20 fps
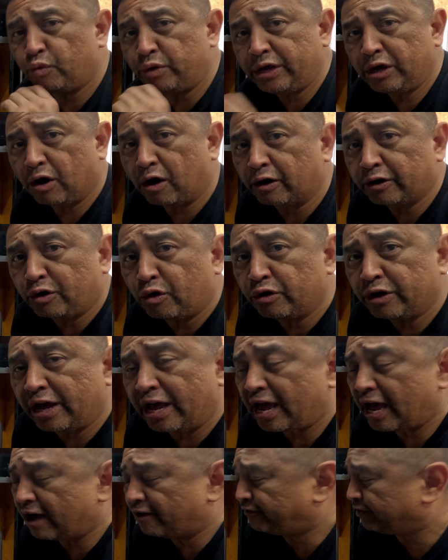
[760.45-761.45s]
we are going
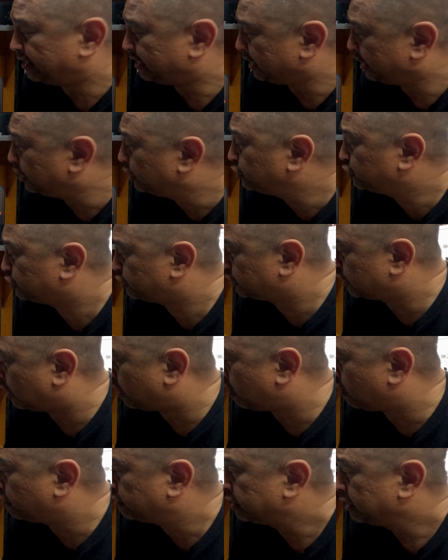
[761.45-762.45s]
to have it
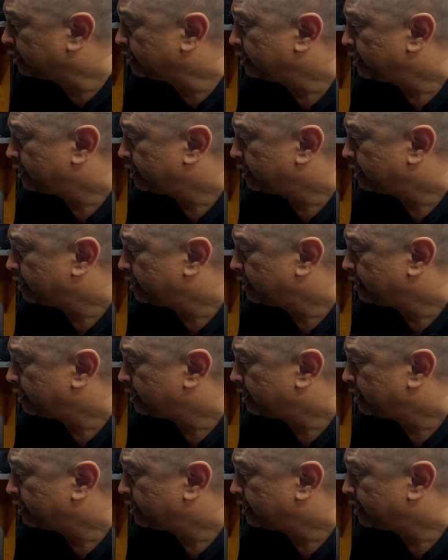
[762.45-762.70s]
installed